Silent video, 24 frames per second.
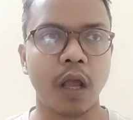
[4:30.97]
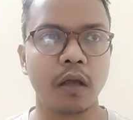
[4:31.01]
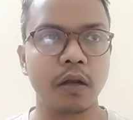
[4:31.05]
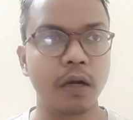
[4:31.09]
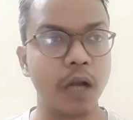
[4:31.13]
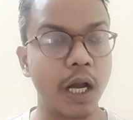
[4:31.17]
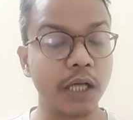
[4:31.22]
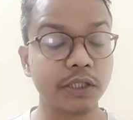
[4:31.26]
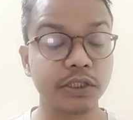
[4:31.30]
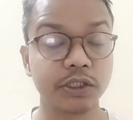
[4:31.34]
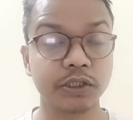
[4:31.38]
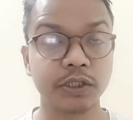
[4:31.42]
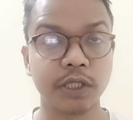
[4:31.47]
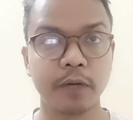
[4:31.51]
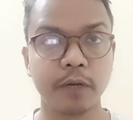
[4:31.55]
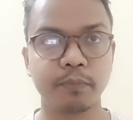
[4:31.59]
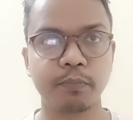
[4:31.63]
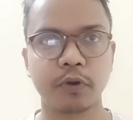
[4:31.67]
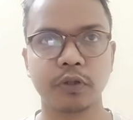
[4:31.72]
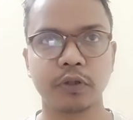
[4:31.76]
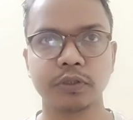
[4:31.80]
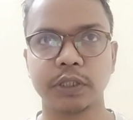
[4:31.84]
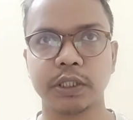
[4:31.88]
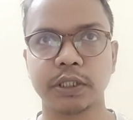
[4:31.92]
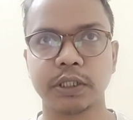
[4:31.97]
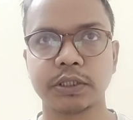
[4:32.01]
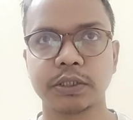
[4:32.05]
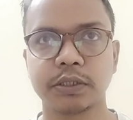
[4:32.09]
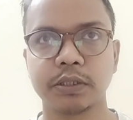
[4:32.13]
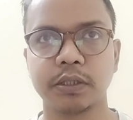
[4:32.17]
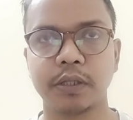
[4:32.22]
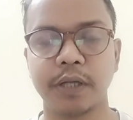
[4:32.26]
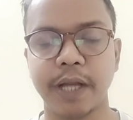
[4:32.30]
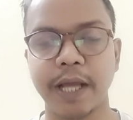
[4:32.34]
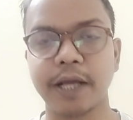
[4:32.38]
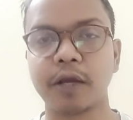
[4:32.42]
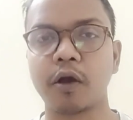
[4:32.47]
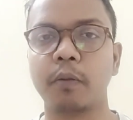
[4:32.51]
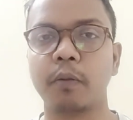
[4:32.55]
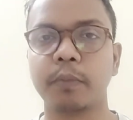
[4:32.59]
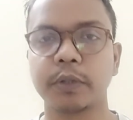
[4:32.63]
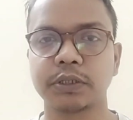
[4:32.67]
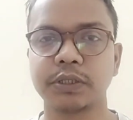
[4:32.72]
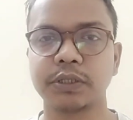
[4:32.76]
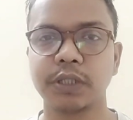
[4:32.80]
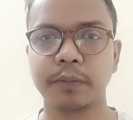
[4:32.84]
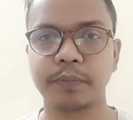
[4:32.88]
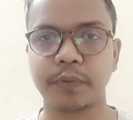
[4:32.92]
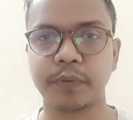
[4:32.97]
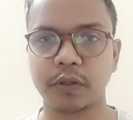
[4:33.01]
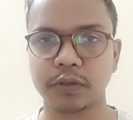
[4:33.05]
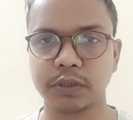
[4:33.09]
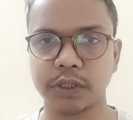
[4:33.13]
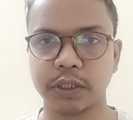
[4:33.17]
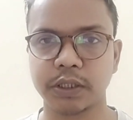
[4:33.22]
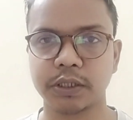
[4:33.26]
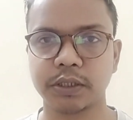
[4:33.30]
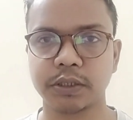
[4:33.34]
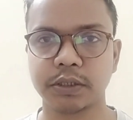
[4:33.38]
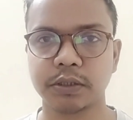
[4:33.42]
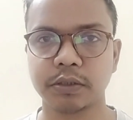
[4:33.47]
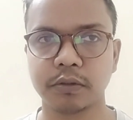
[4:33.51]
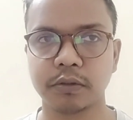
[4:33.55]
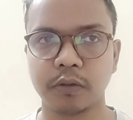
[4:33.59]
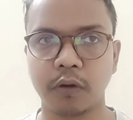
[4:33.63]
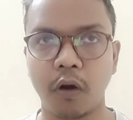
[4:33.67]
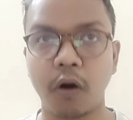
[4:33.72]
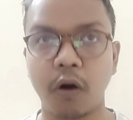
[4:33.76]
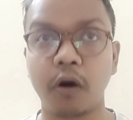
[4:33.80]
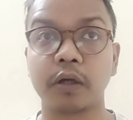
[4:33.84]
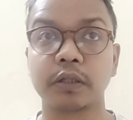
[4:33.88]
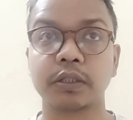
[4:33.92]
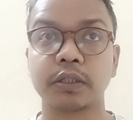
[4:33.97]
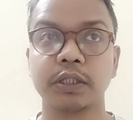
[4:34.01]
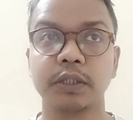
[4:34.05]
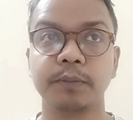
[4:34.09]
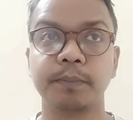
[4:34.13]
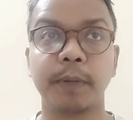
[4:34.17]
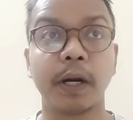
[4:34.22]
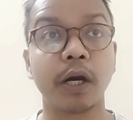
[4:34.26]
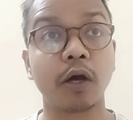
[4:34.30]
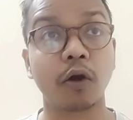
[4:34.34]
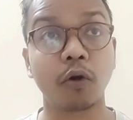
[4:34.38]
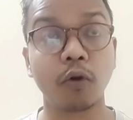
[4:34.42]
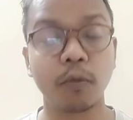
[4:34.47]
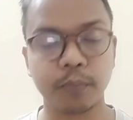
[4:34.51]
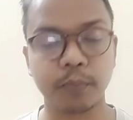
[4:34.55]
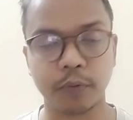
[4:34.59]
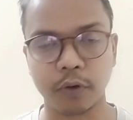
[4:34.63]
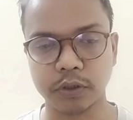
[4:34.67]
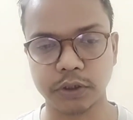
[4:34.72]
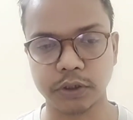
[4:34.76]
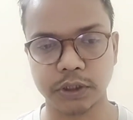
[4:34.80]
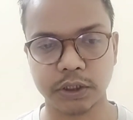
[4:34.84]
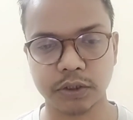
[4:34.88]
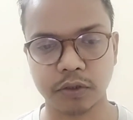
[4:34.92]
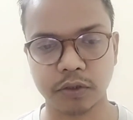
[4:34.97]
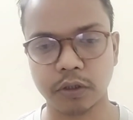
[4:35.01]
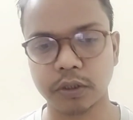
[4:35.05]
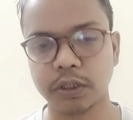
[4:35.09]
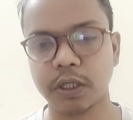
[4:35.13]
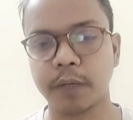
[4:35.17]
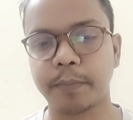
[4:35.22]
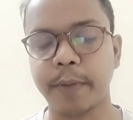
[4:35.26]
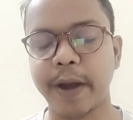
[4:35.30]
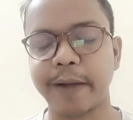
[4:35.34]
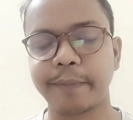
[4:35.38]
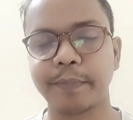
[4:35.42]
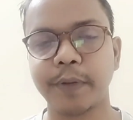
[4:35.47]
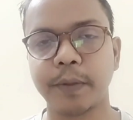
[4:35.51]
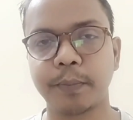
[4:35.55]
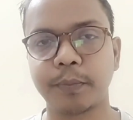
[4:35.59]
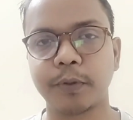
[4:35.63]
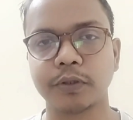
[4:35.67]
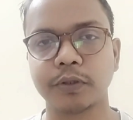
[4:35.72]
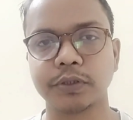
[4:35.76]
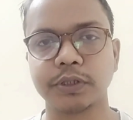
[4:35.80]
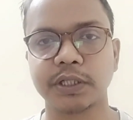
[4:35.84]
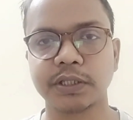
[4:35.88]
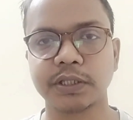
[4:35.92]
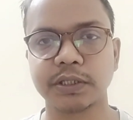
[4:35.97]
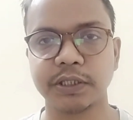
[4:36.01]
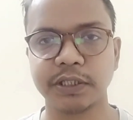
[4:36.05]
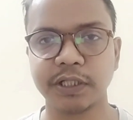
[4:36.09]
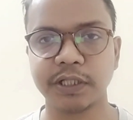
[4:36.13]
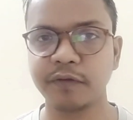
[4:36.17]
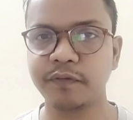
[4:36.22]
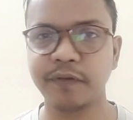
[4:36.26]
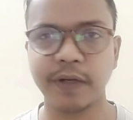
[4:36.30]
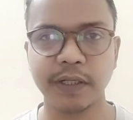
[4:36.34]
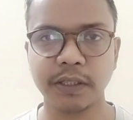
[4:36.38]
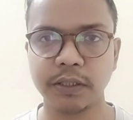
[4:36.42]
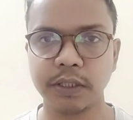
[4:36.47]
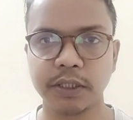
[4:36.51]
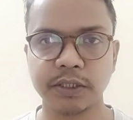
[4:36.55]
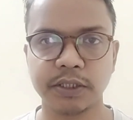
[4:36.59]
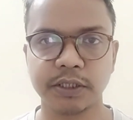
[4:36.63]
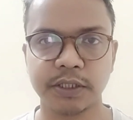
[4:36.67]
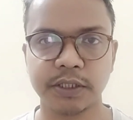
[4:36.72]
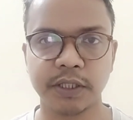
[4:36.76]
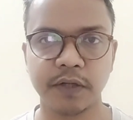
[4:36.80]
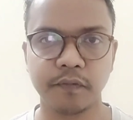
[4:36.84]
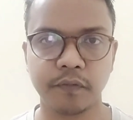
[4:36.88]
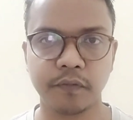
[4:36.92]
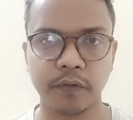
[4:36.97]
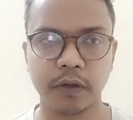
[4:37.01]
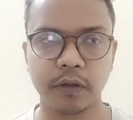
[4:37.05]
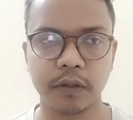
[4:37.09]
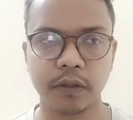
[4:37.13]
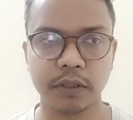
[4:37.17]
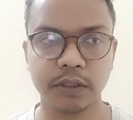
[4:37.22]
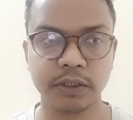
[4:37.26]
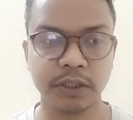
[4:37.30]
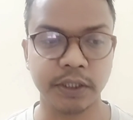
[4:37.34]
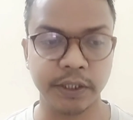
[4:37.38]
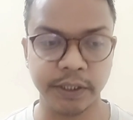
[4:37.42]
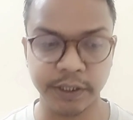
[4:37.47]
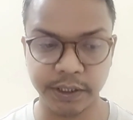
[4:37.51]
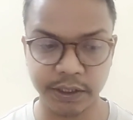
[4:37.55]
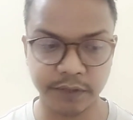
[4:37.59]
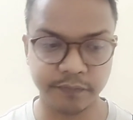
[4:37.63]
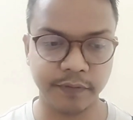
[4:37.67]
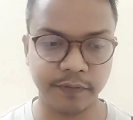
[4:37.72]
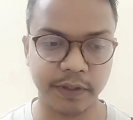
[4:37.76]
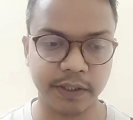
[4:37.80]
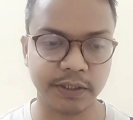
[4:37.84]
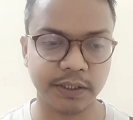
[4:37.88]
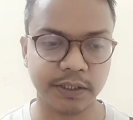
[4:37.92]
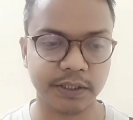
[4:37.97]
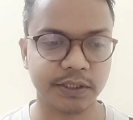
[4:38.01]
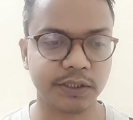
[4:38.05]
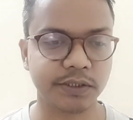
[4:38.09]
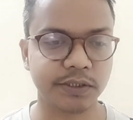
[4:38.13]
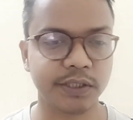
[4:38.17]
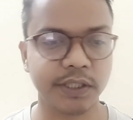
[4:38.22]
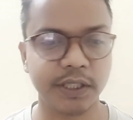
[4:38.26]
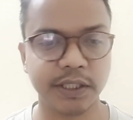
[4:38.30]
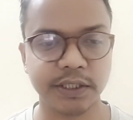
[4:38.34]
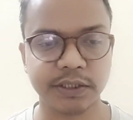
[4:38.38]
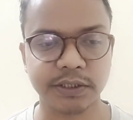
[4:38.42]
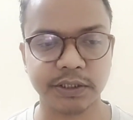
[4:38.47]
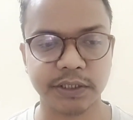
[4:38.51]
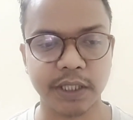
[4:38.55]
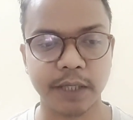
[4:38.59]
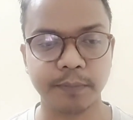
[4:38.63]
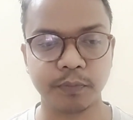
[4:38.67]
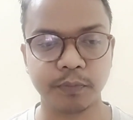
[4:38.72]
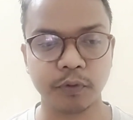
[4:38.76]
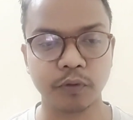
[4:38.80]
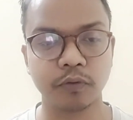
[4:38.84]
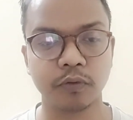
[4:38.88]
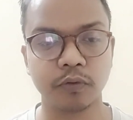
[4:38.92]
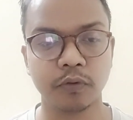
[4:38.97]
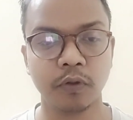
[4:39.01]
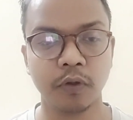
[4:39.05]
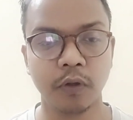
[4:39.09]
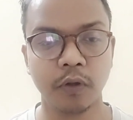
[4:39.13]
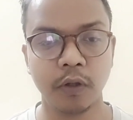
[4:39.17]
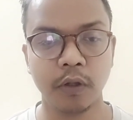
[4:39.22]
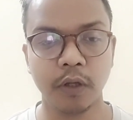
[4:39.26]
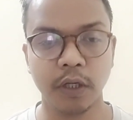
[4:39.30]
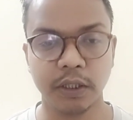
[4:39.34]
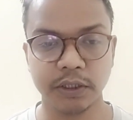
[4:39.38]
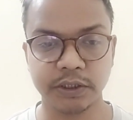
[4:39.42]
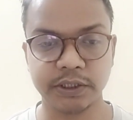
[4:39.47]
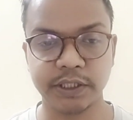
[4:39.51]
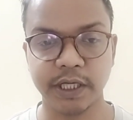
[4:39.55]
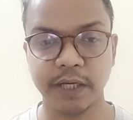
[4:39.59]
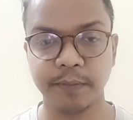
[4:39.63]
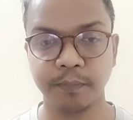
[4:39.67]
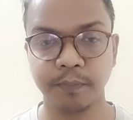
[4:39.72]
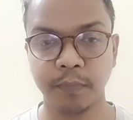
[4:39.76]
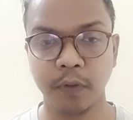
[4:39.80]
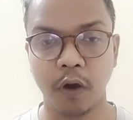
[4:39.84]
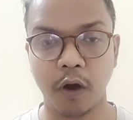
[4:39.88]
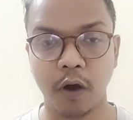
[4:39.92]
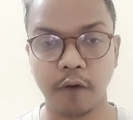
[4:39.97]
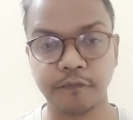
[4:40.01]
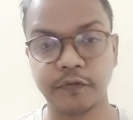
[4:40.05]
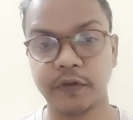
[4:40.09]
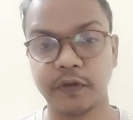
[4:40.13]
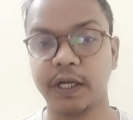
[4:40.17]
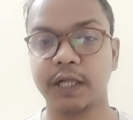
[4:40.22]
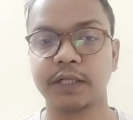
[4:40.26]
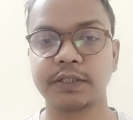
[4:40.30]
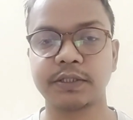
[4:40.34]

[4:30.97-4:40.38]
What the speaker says: large scale projects like commercial projects or the bungalow projects or the apartment projects, it is very necessary step of